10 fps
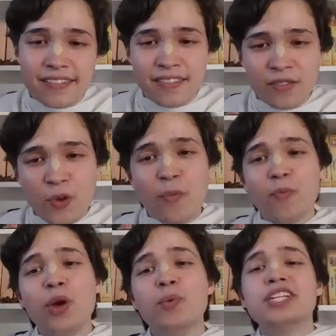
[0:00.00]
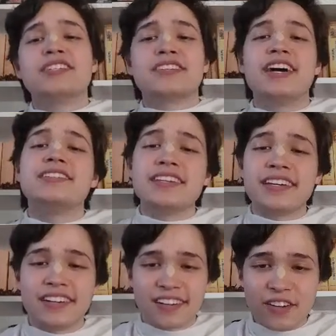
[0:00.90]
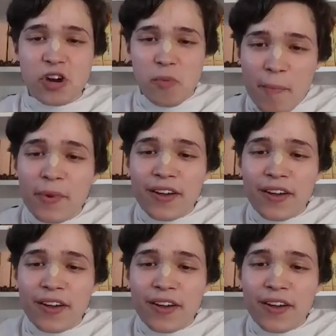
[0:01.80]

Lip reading: We were discussing, remember,